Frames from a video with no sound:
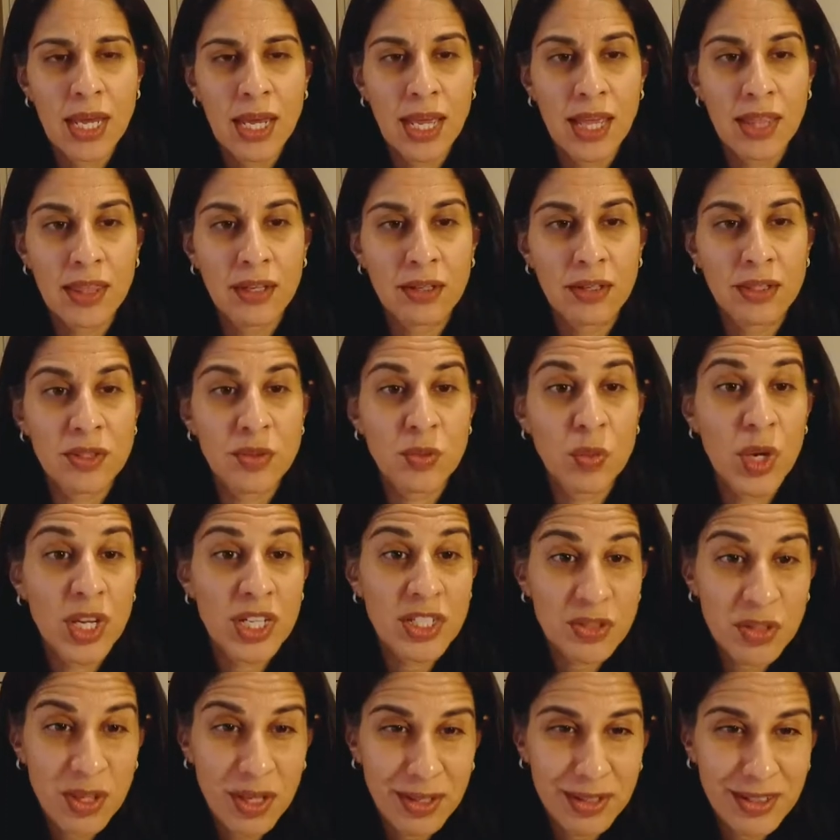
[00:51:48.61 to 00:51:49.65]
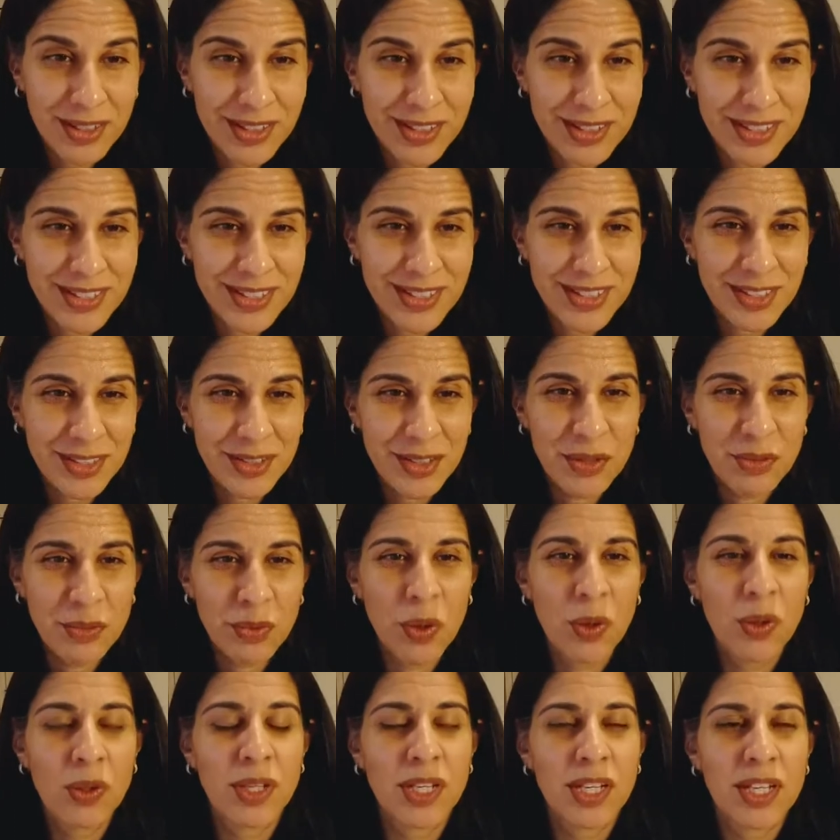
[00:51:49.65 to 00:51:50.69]
And there is one trial that is still
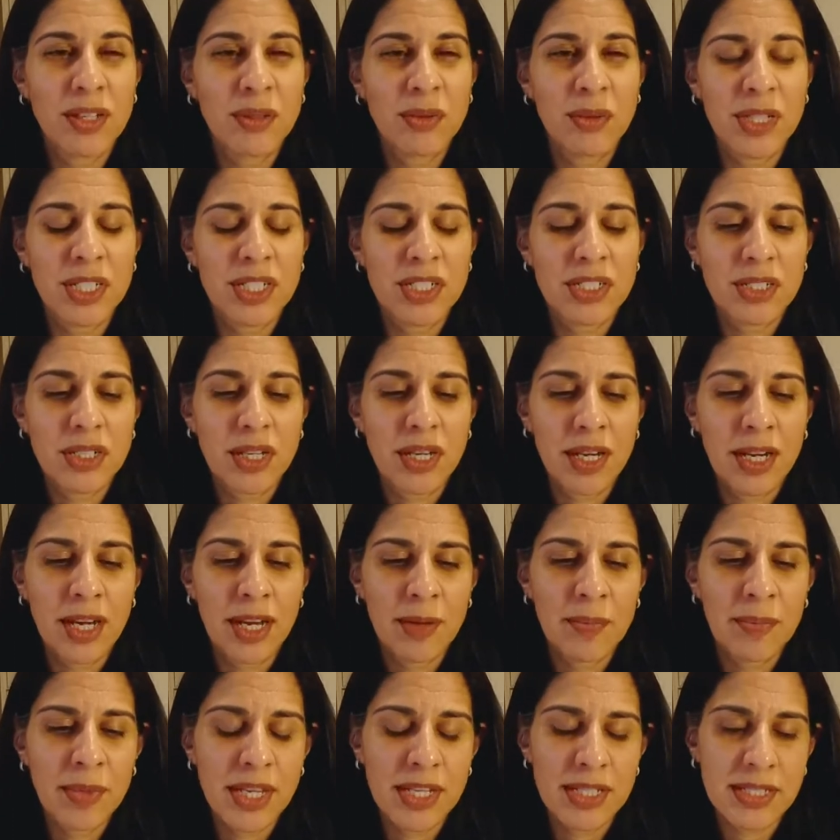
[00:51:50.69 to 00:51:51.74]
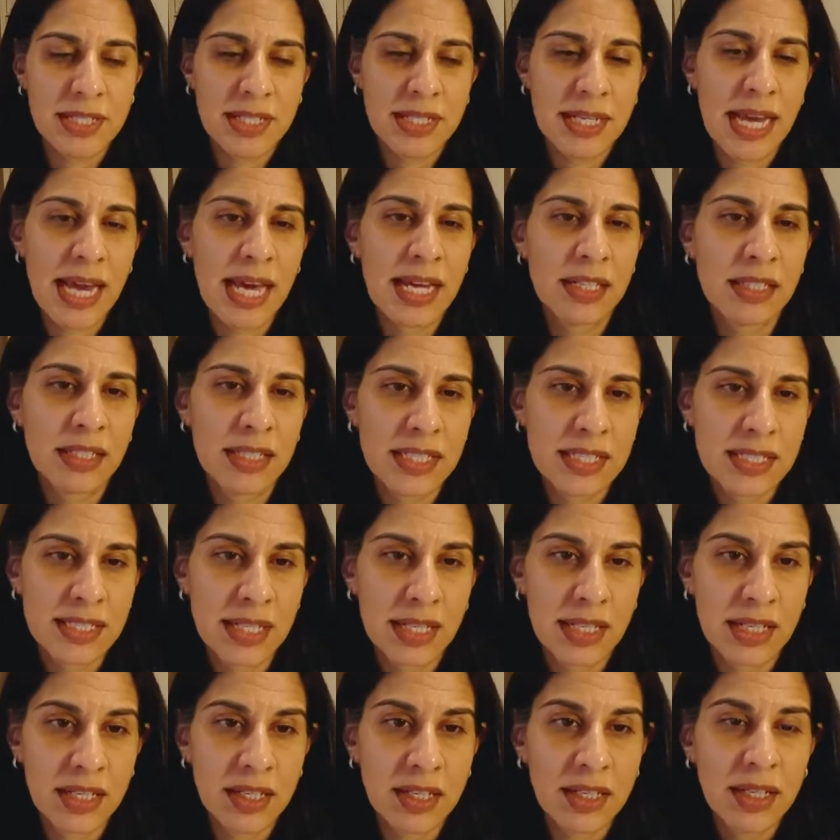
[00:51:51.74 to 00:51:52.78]
enrolling, which um, is a NATALEE
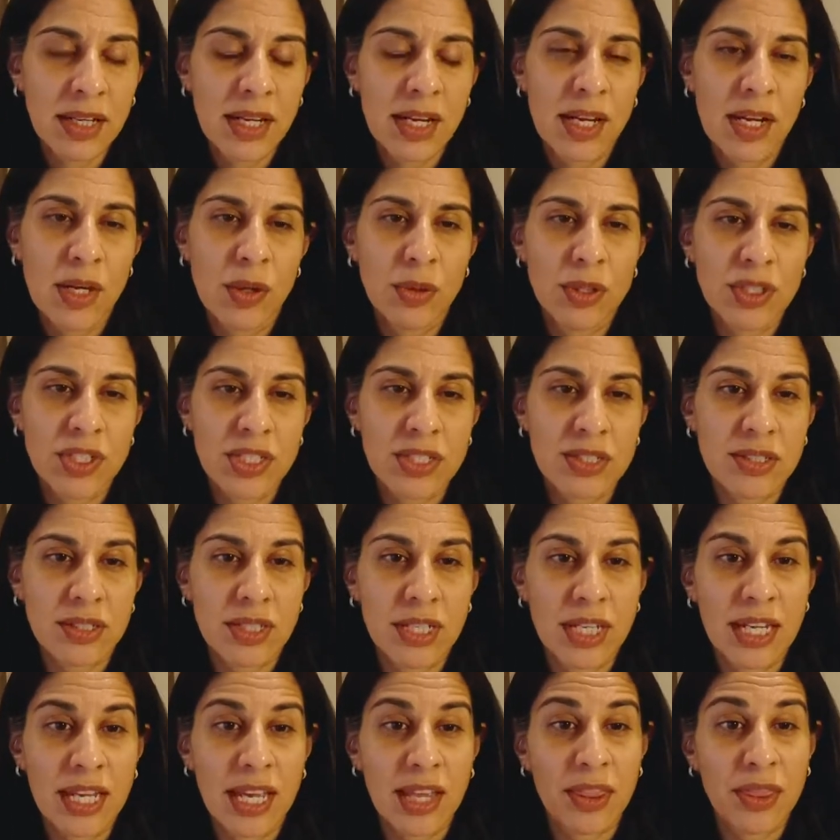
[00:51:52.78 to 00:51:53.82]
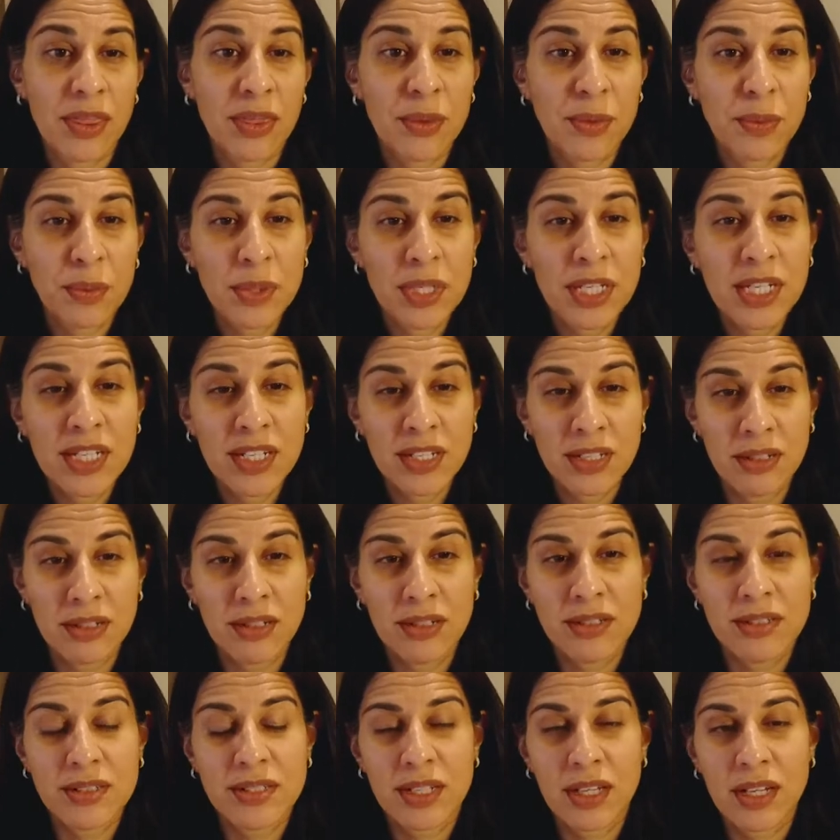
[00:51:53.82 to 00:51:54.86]
study, which is looking at three
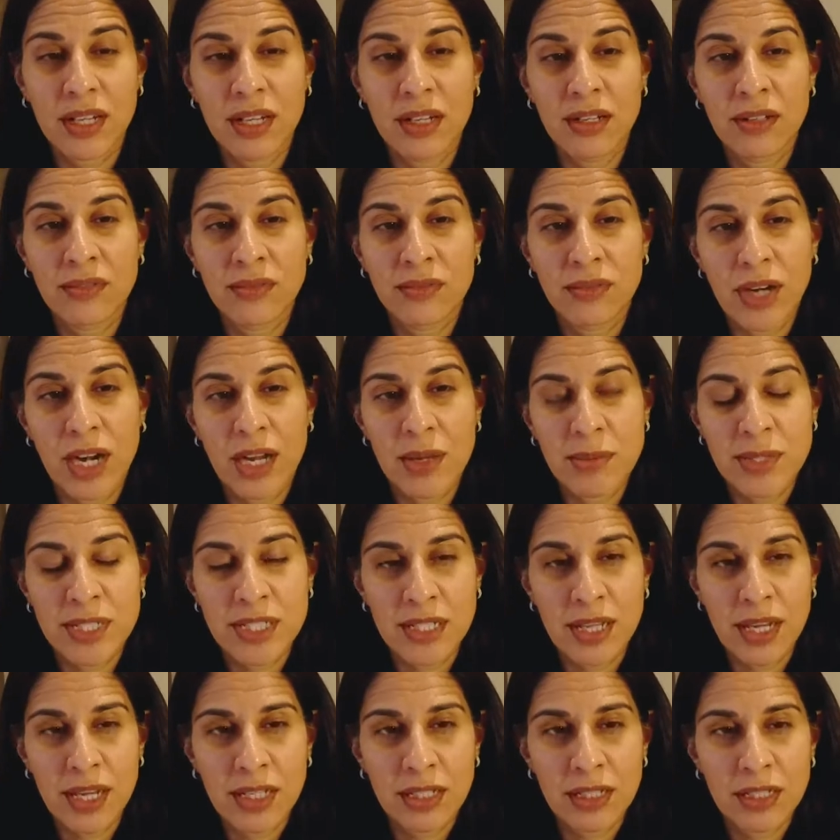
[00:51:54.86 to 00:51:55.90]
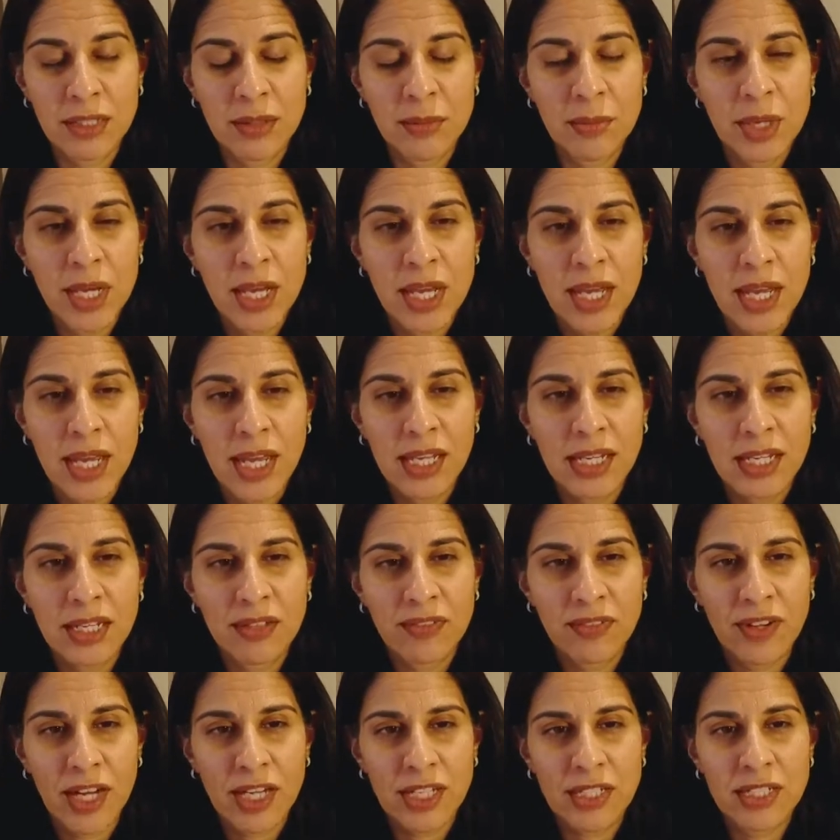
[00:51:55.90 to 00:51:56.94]
years of ribociclib, and
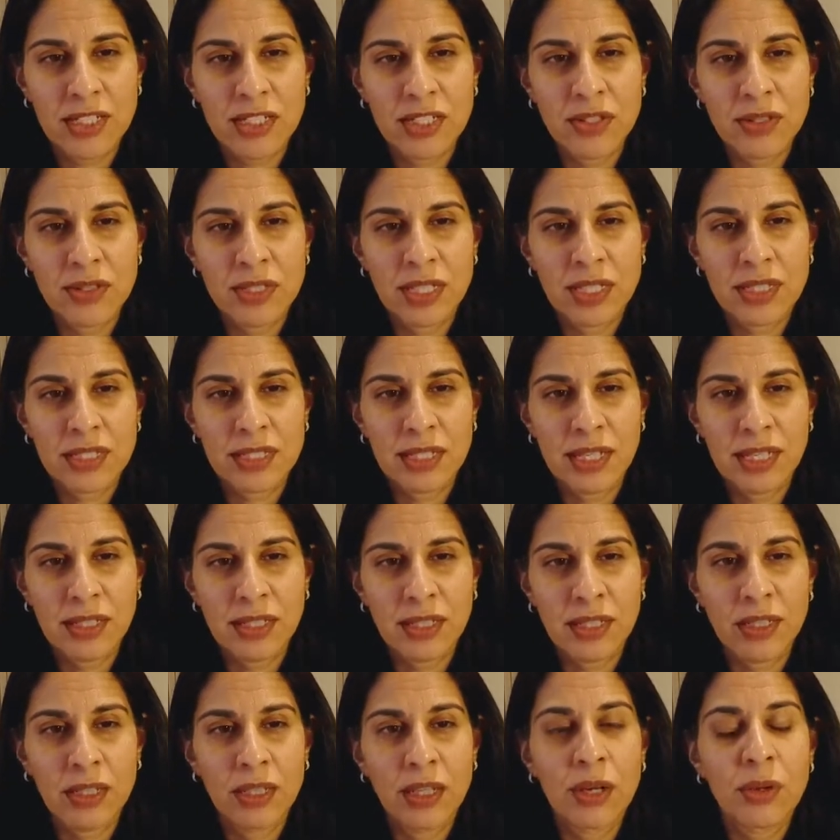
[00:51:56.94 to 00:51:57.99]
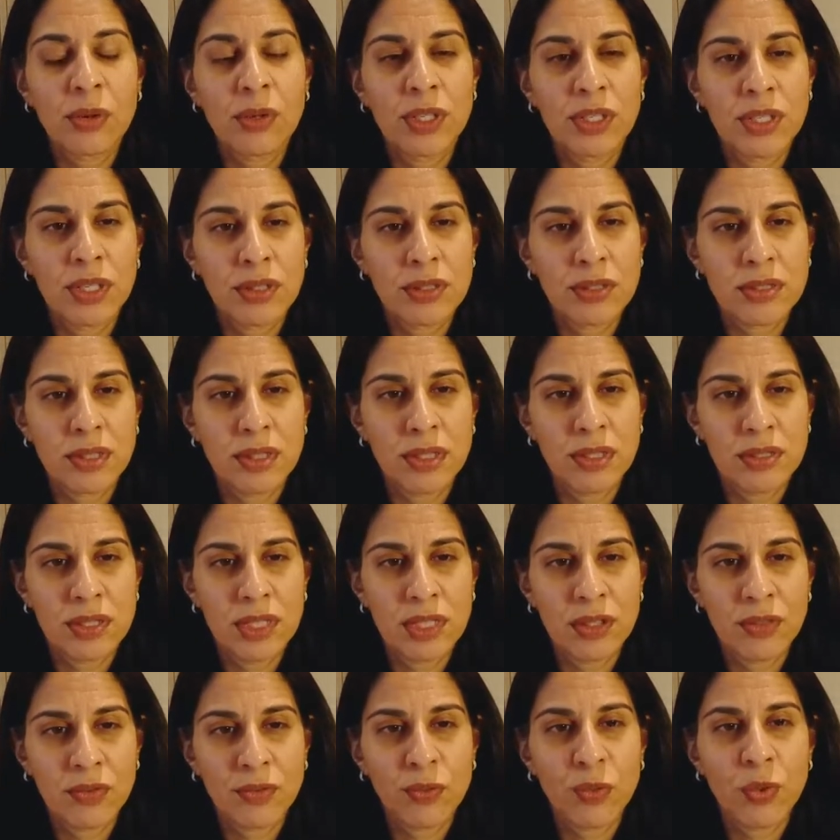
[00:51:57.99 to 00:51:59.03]
in fact is using a slightly lower dose, so
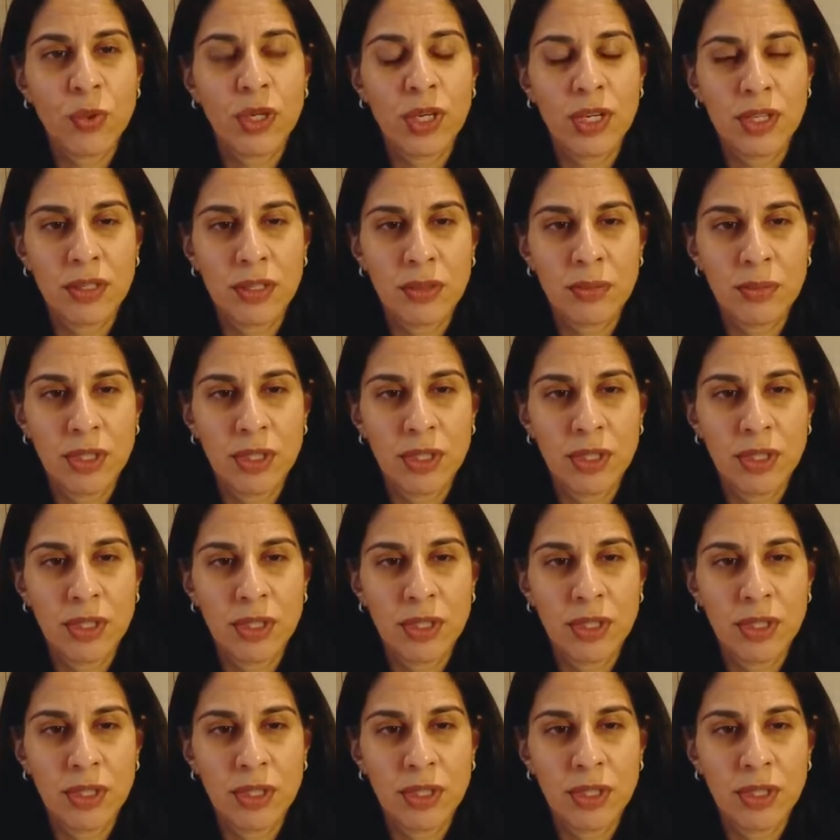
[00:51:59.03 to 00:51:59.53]
using the 400